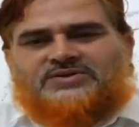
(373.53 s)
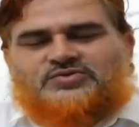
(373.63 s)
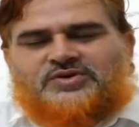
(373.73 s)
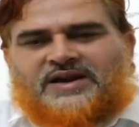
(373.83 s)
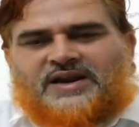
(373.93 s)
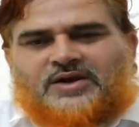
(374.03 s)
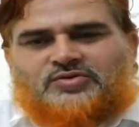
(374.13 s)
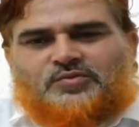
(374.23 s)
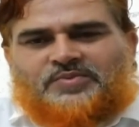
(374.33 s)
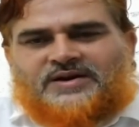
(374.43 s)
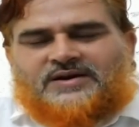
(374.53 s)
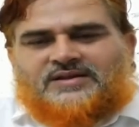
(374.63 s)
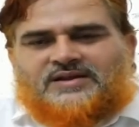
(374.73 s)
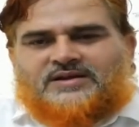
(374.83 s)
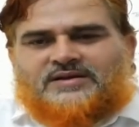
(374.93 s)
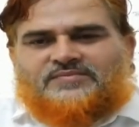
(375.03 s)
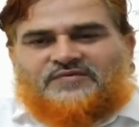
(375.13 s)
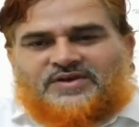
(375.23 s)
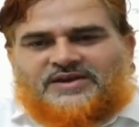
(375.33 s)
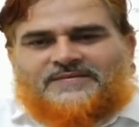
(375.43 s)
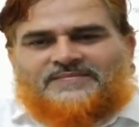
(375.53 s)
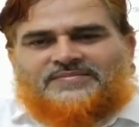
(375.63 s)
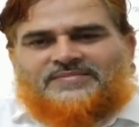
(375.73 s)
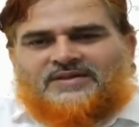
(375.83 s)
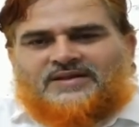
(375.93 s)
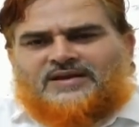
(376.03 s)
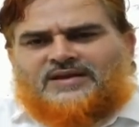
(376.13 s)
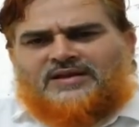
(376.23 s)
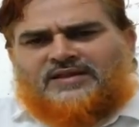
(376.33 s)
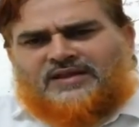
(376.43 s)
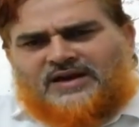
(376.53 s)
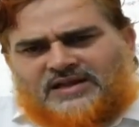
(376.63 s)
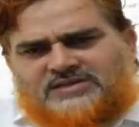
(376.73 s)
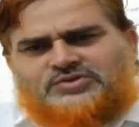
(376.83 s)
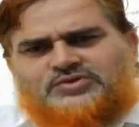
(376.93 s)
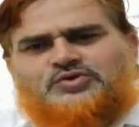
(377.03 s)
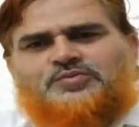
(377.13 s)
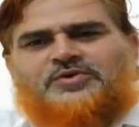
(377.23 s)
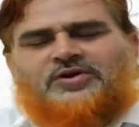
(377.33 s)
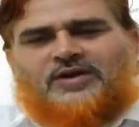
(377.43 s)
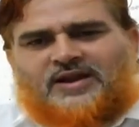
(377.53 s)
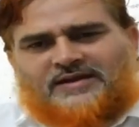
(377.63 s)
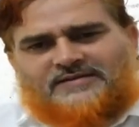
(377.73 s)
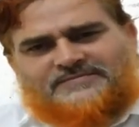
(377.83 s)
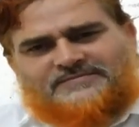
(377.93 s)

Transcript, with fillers: student have to pay the fee, that also should be online.